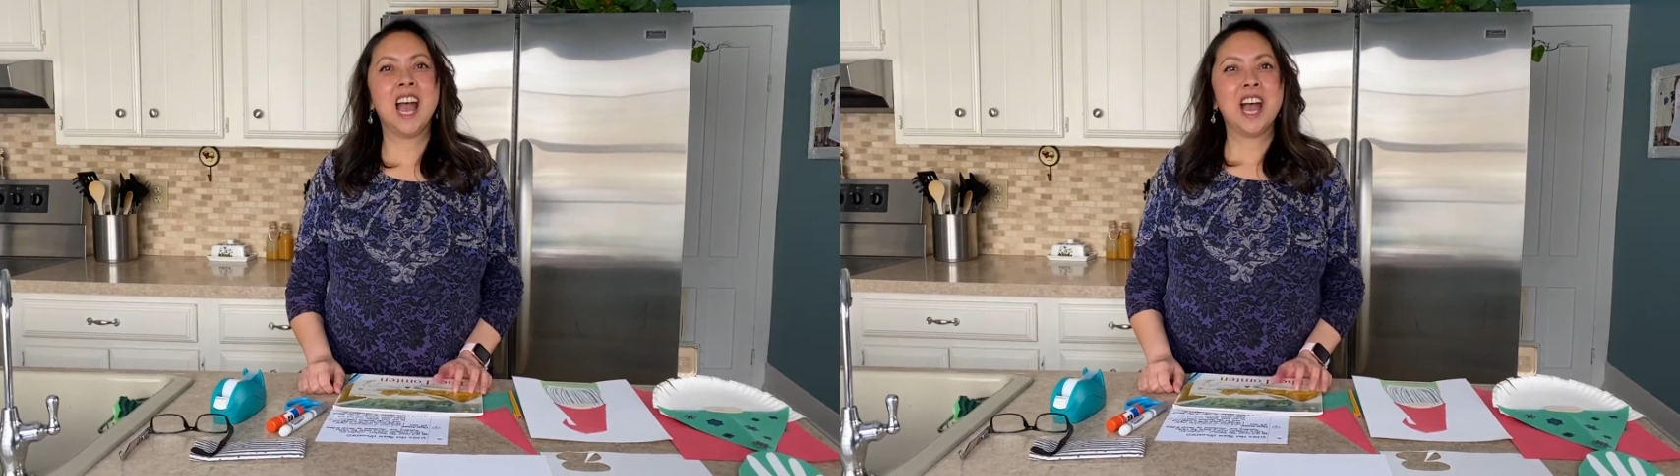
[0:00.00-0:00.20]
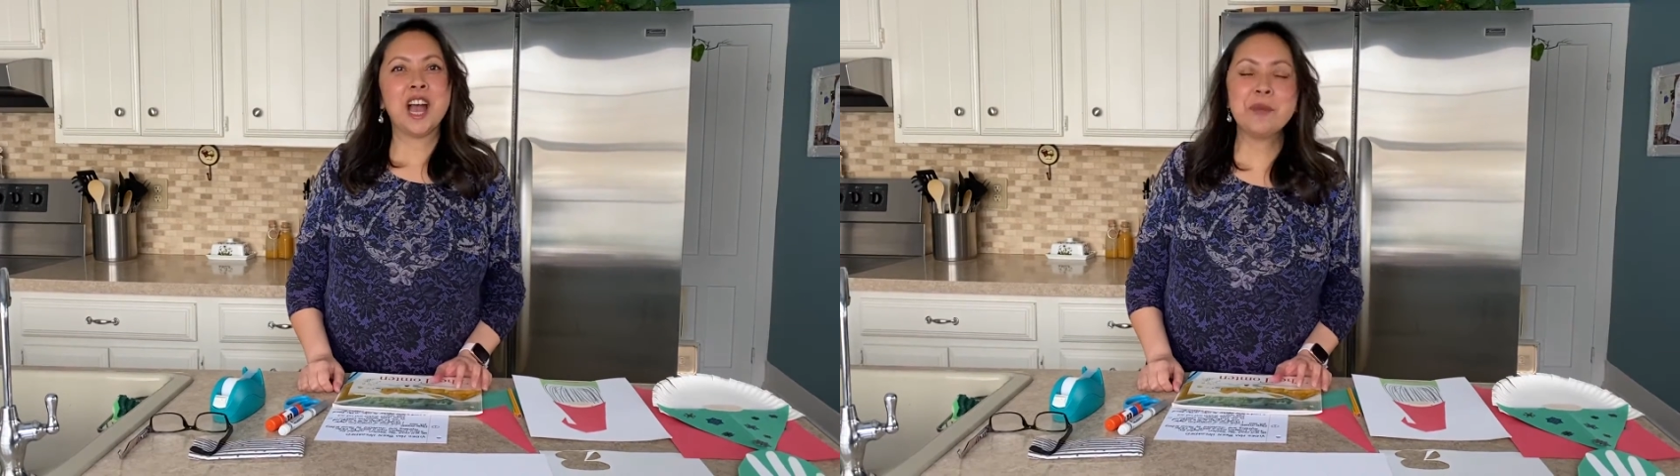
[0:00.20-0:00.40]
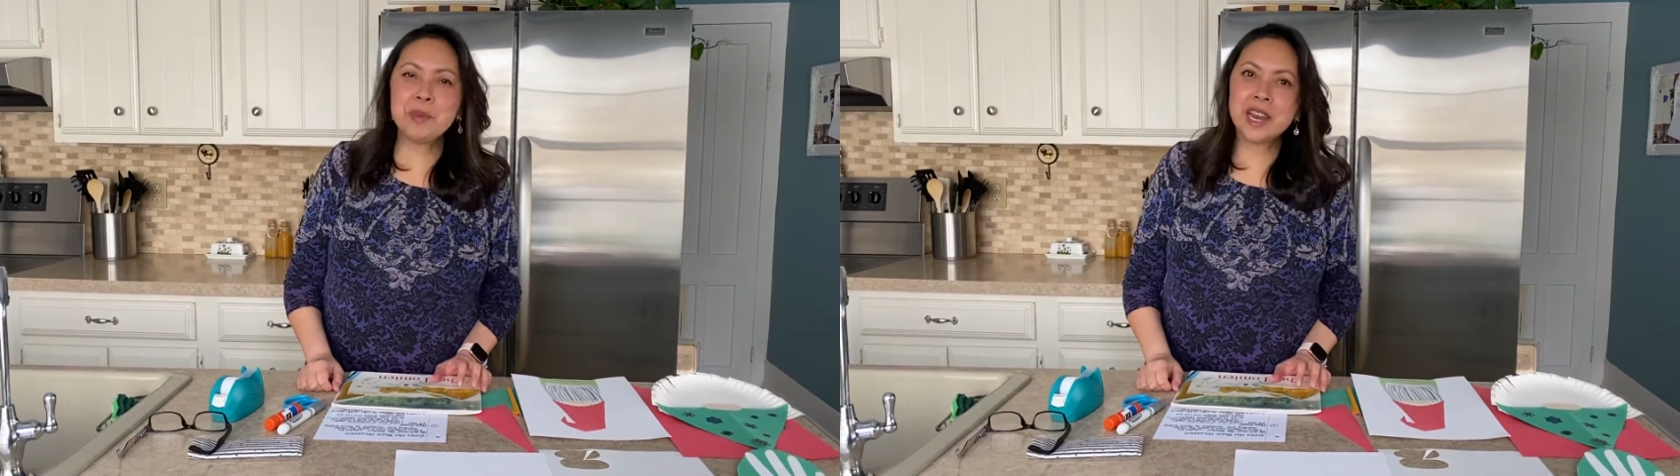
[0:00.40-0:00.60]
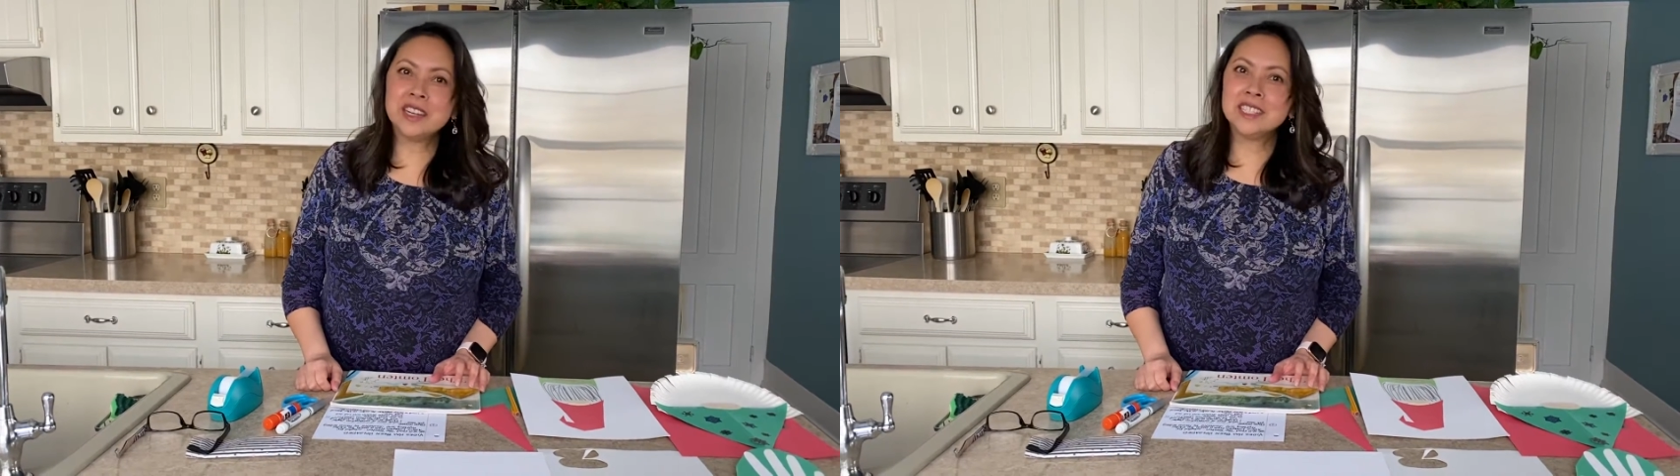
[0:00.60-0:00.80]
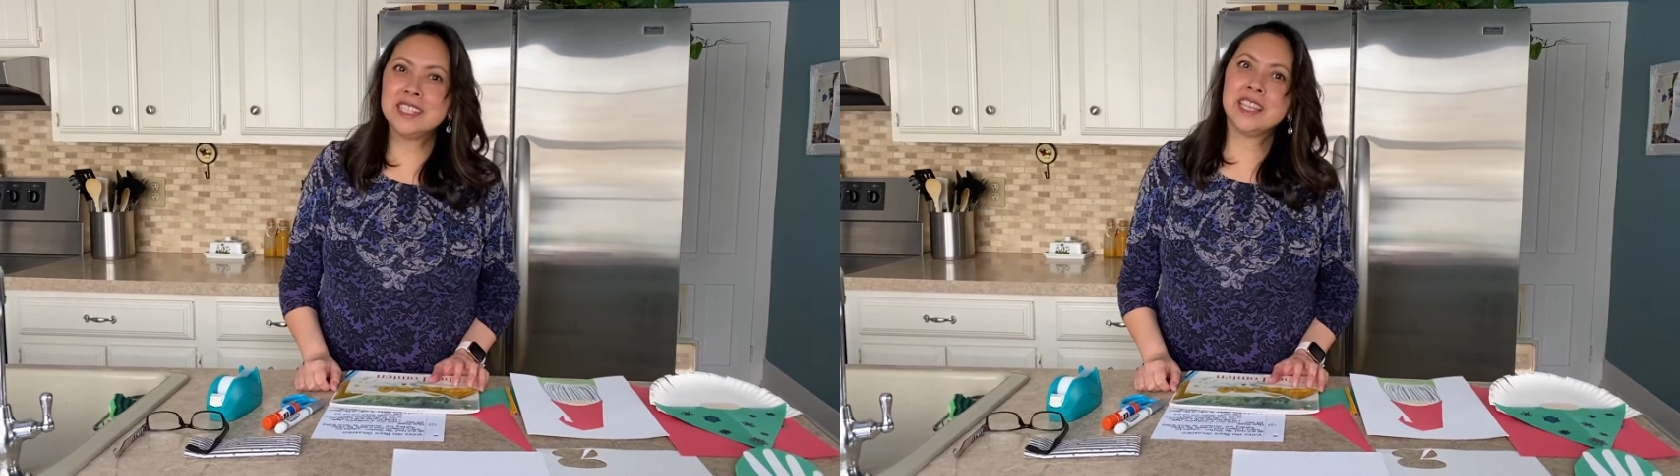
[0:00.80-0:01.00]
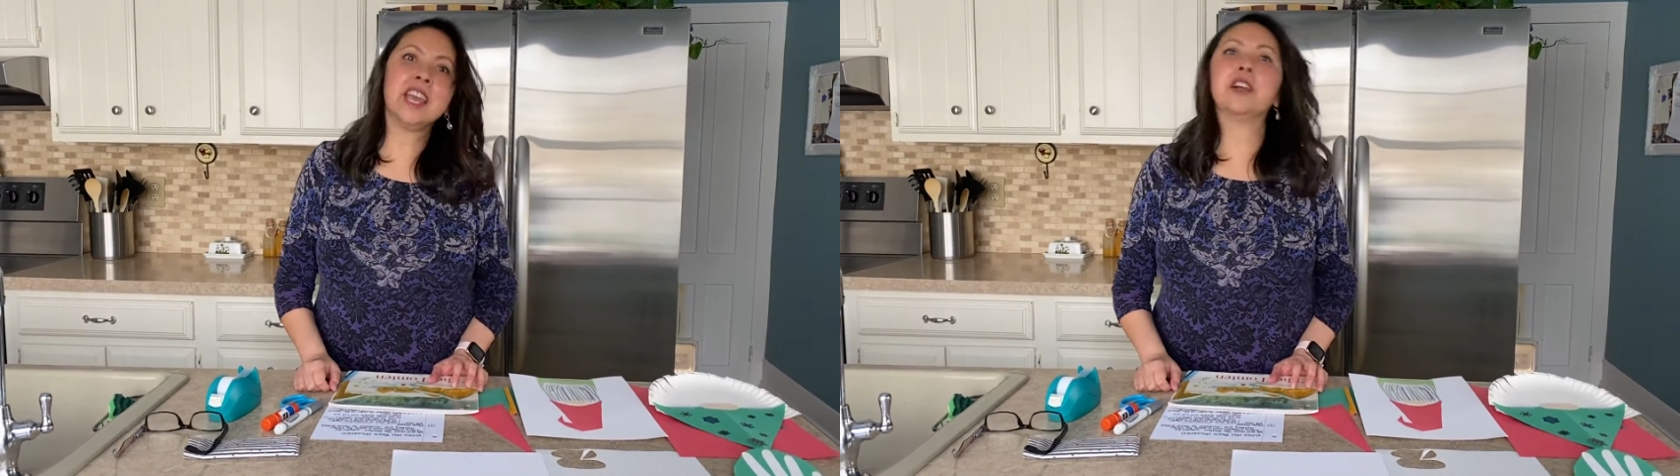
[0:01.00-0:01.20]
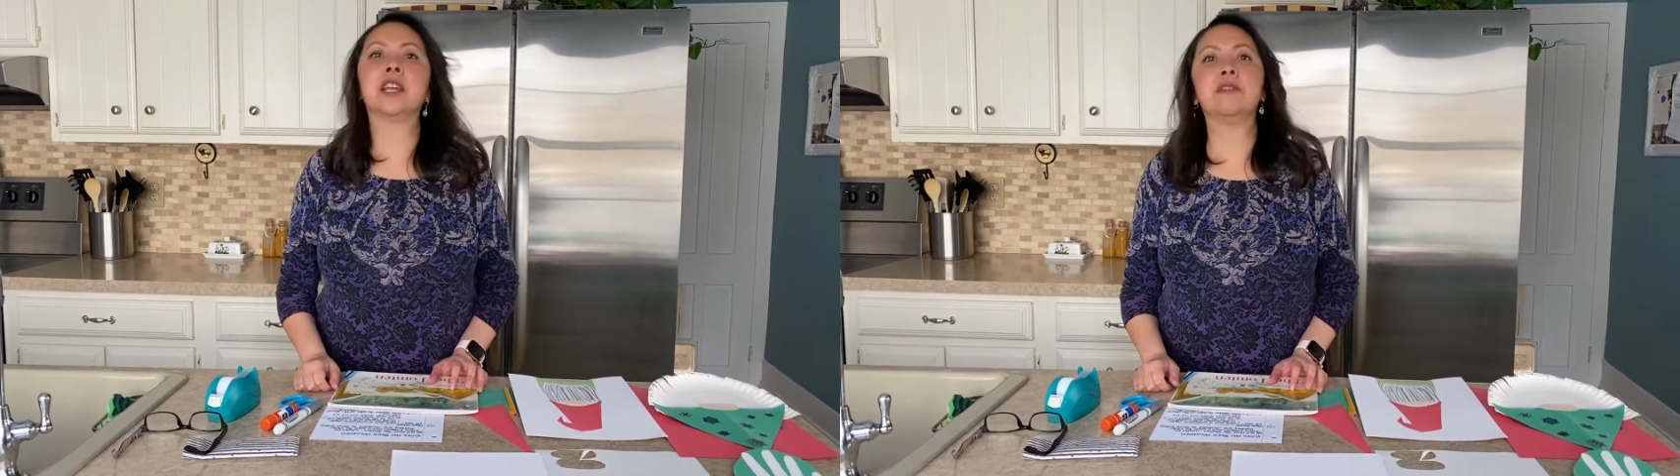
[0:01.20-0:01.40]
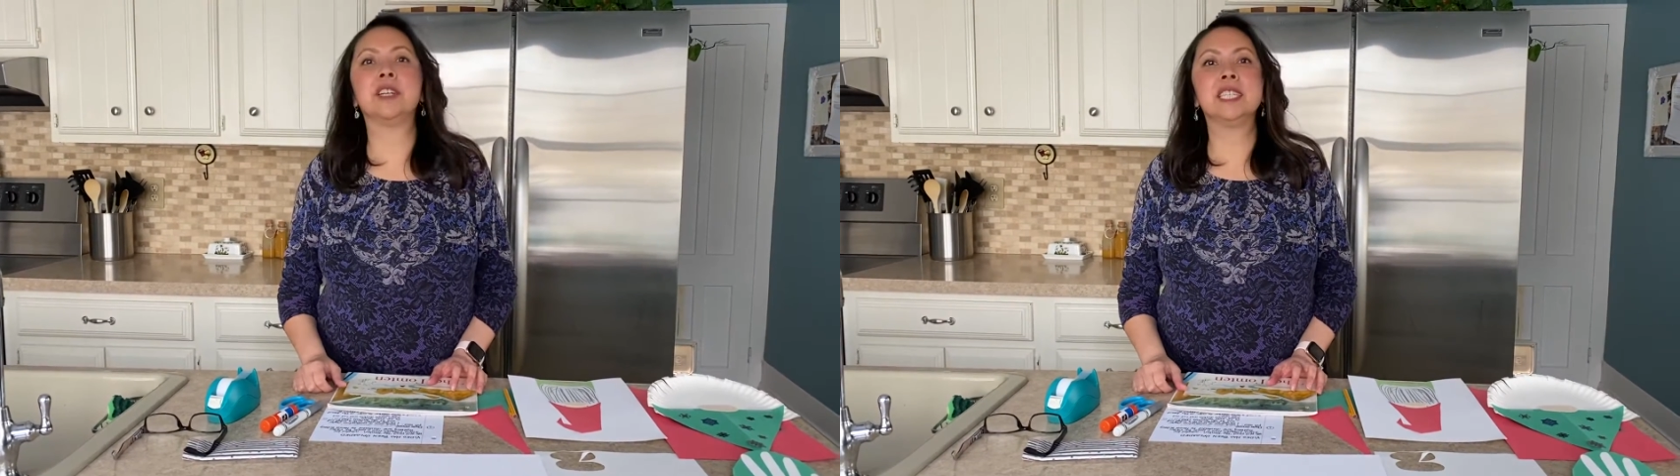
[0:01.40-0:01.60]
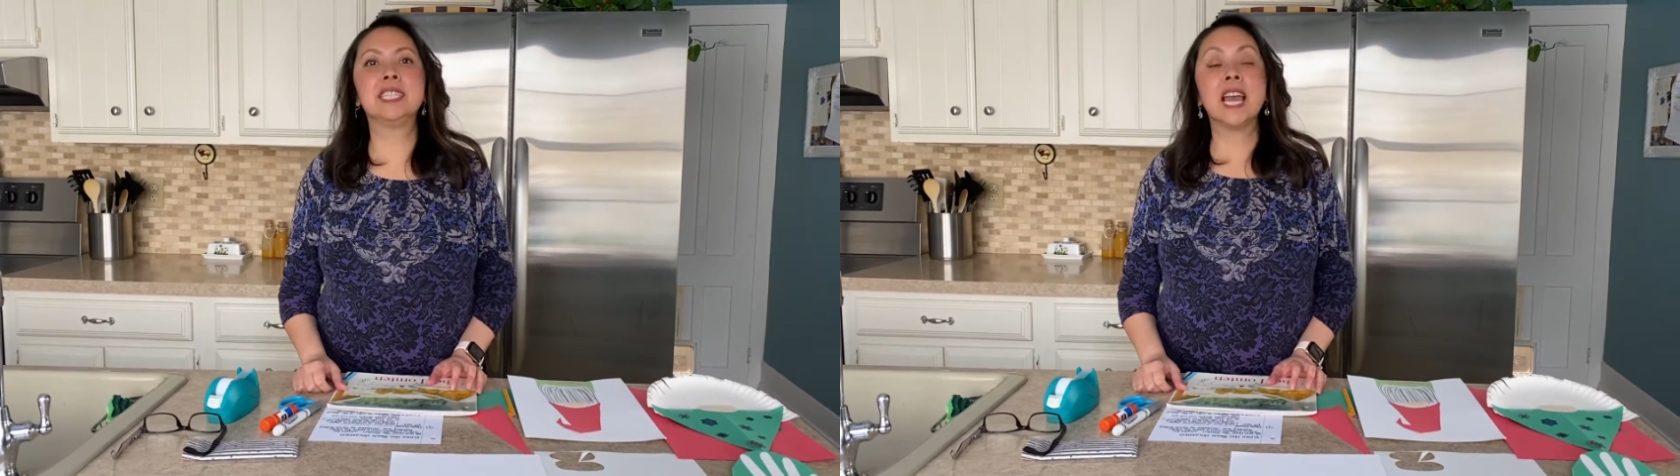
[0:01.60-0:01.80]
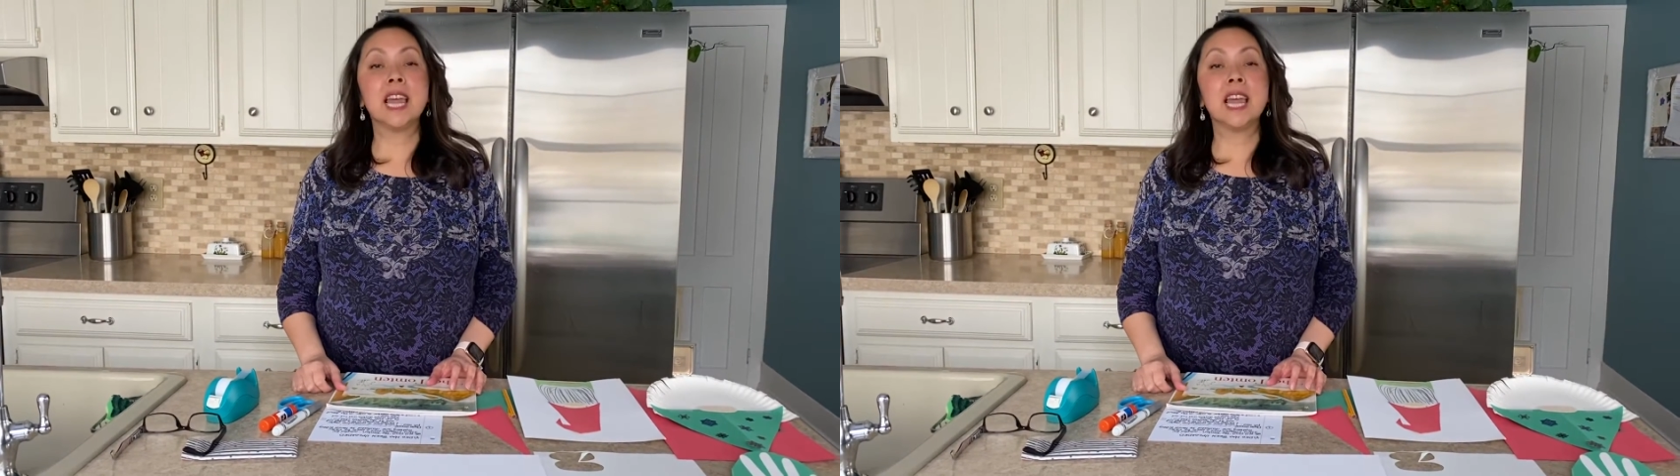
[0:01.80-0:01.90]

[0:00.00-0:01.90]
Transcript: Hi parents and caregivers.